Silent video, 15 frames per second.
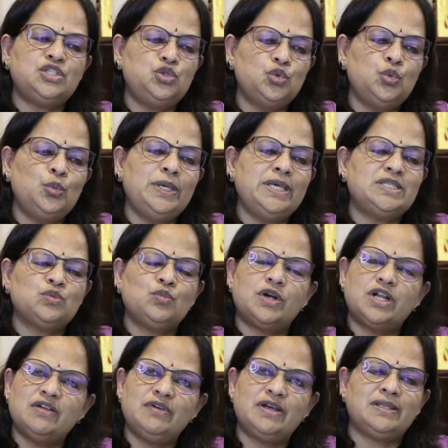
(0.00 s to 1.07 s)
2 weeks,
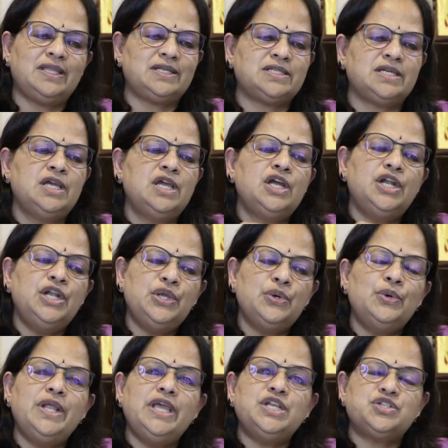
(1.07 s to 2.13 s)
whatever that.
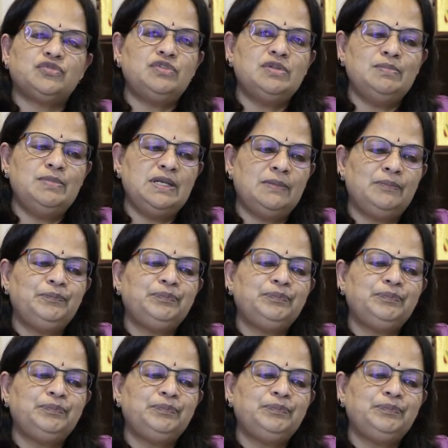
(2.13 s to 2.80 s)
Due date of the bill.